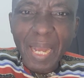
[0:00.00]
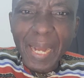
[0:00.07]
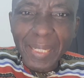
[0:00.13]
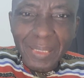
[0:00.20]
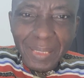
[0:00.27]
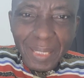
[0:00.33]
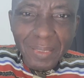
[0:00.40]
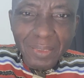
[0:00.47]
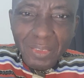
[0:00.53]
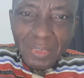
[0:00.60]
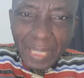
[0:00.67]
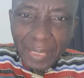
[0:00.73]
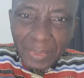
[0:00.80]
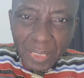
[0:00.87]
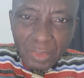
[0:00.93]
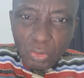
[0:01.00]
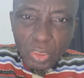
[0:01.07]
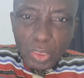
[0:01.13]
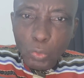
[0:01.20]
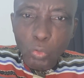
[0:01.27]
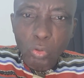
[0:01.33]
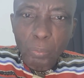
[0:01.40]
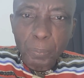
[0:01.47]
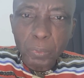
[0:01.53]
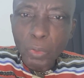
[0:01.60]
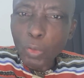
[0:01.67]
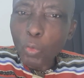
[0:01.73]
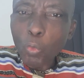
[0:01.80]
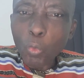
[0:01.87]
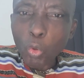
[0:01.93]
against an ethnic group.
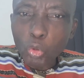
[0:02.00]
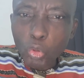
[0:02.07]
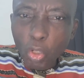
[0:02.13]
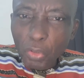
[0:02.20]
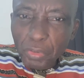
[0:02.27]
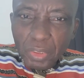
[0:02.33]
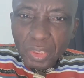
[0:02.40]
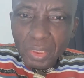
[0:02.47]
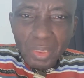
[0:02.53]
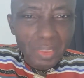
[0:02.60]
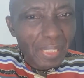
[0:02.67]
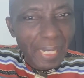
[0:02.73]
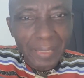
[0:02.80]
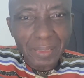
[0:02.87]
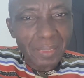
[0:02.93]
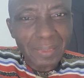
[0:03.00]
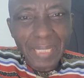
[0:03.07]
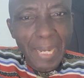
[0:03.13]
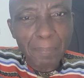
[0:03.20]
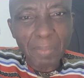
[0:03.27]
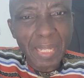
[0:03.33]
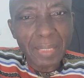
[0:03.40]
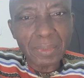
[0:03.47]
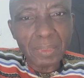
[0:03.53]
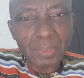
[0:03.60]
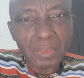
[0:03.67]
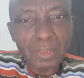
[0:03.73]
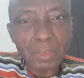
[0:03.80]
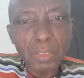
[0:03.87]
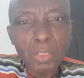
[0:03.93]
We don't need it at a time like
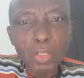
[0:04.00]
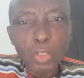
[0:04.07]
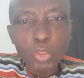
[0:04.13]
this.